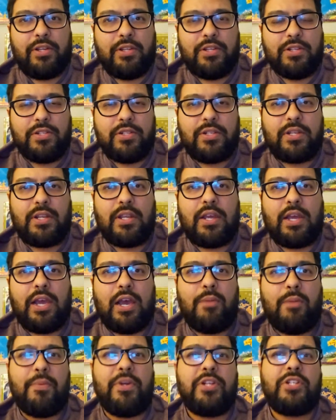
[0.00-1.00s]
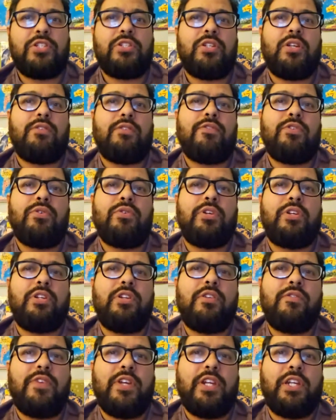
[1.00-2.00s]
is how much food are
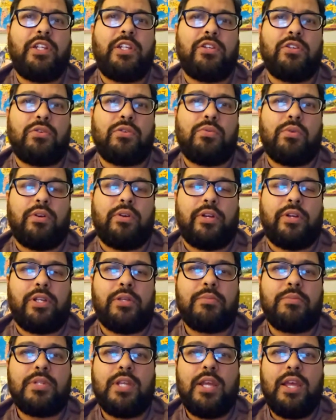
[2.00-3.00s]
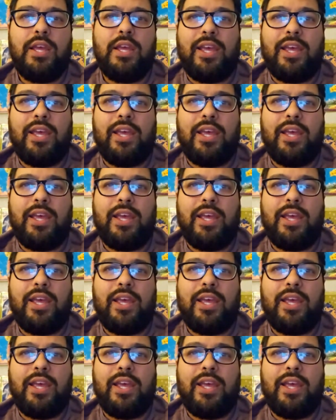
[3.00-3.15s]
you feeding your aquariums?